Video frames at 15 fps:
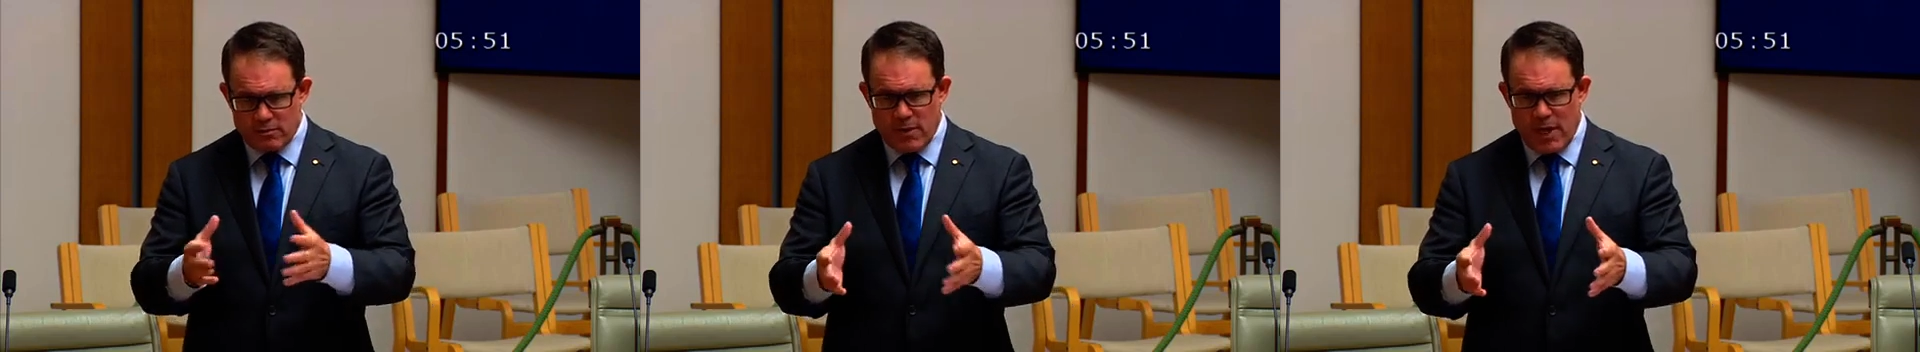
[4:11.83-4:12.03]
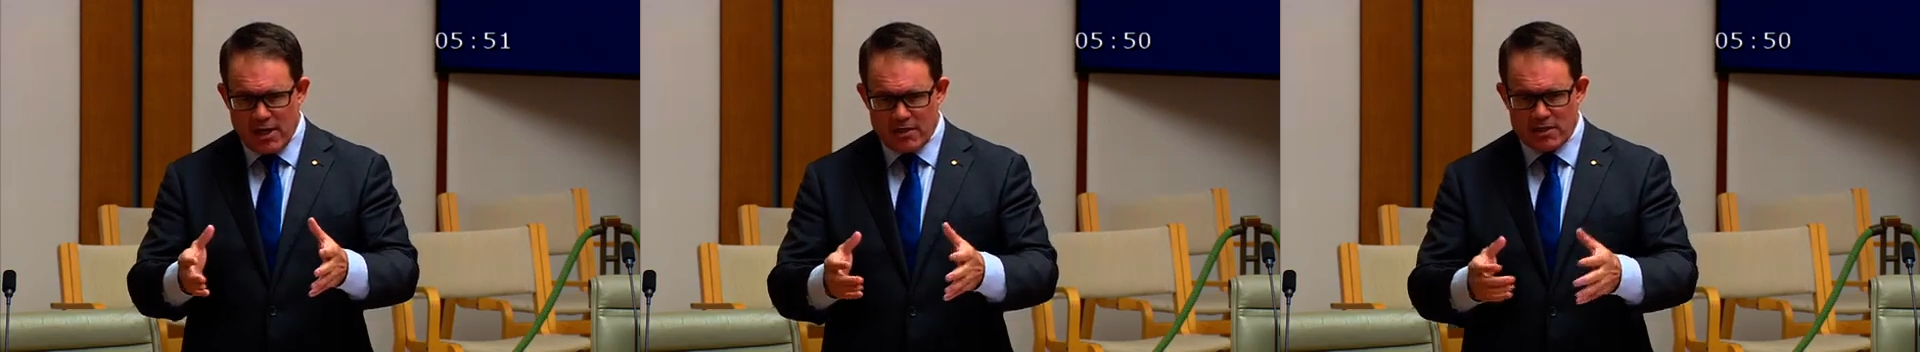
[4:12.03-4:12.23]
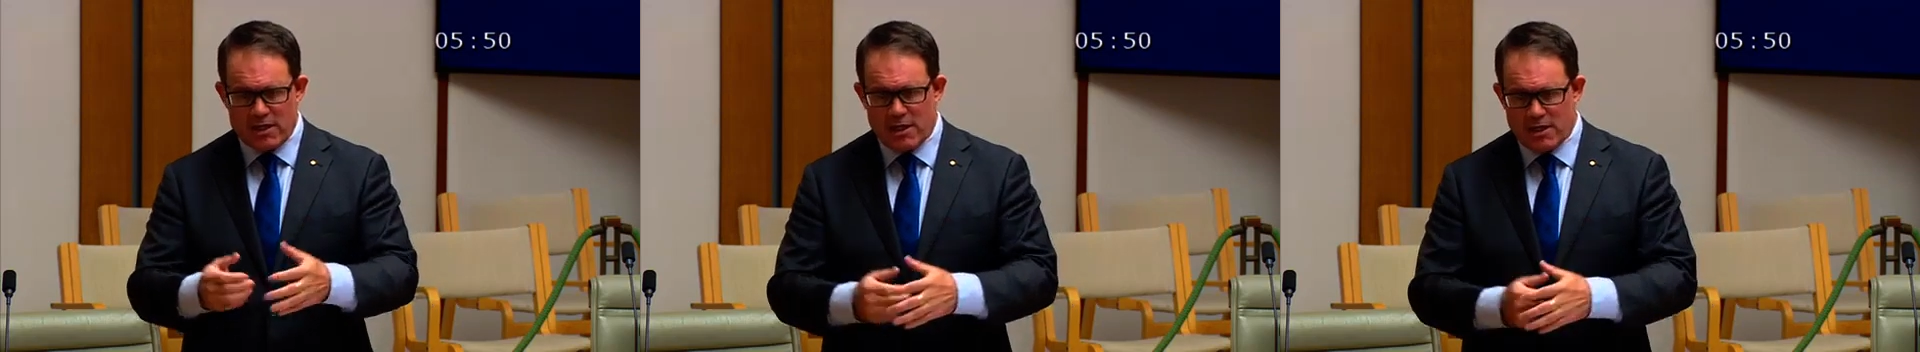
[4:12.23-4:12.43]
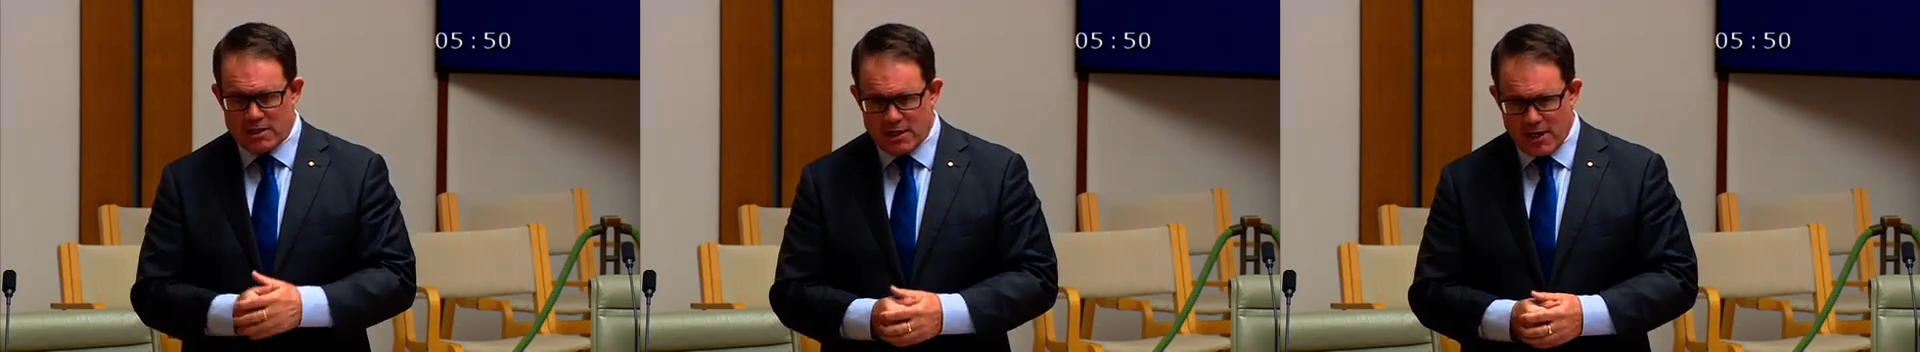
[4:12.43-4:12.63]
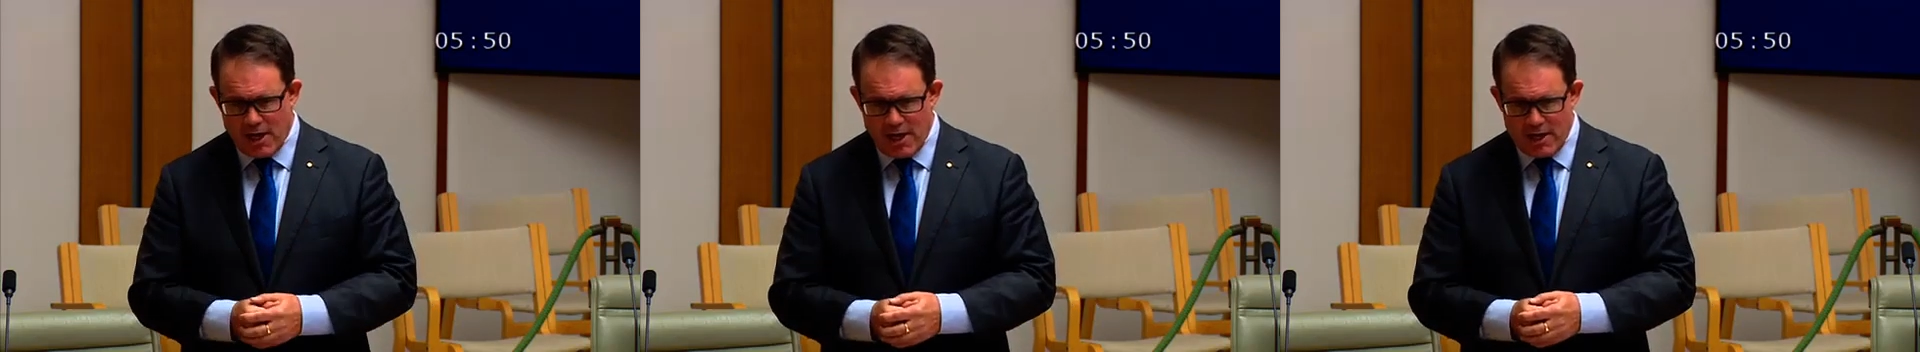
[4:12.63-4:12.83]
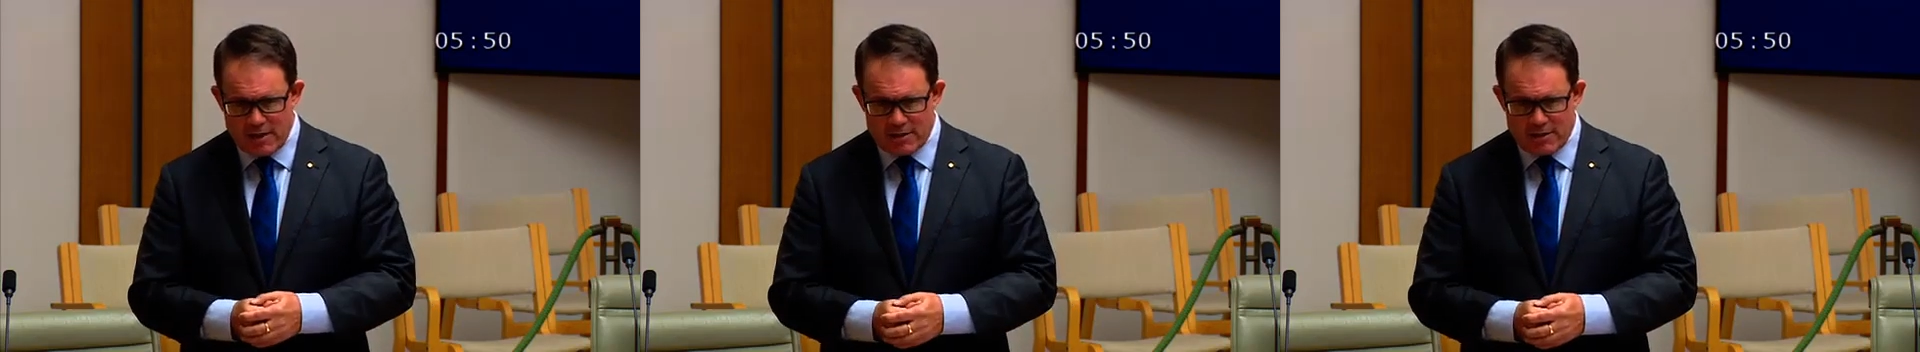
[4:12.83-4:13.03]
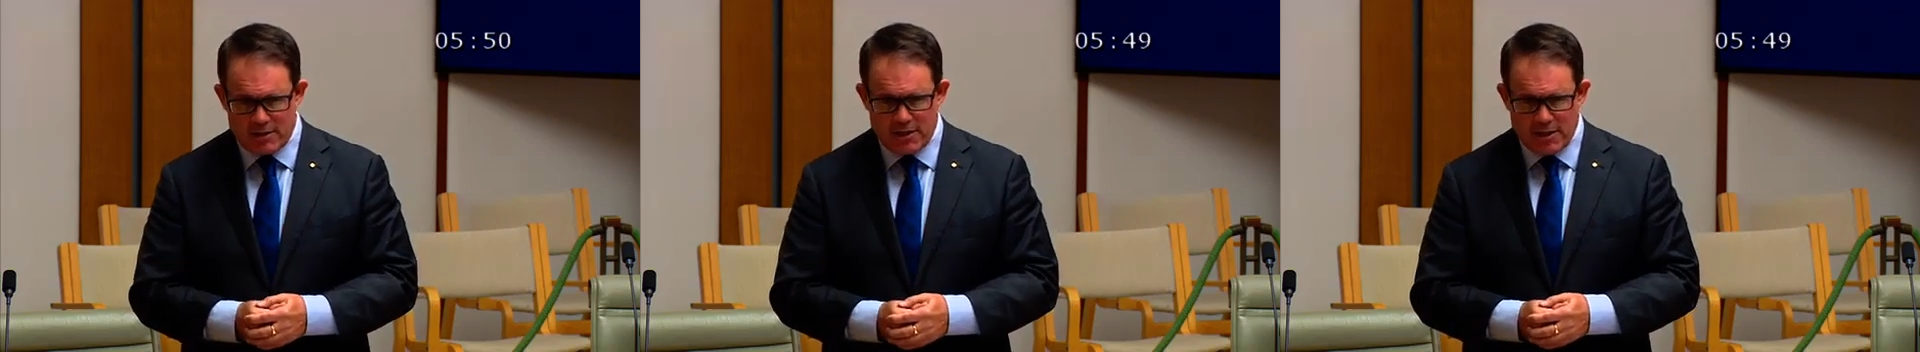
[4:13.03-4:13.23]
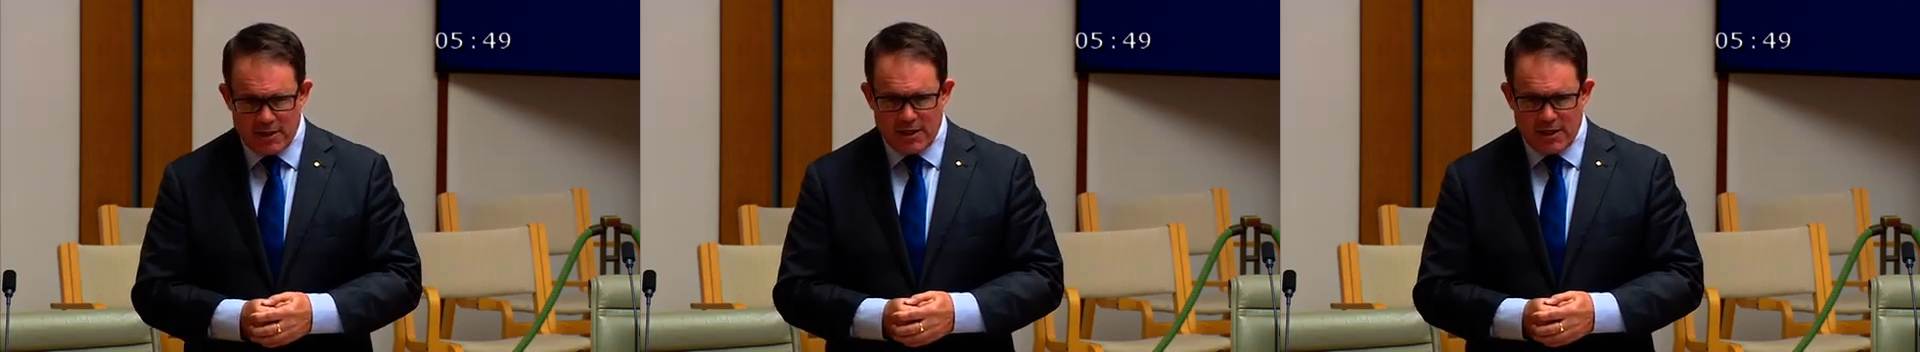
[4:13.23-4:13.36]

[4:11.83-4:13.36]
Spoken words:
managing his case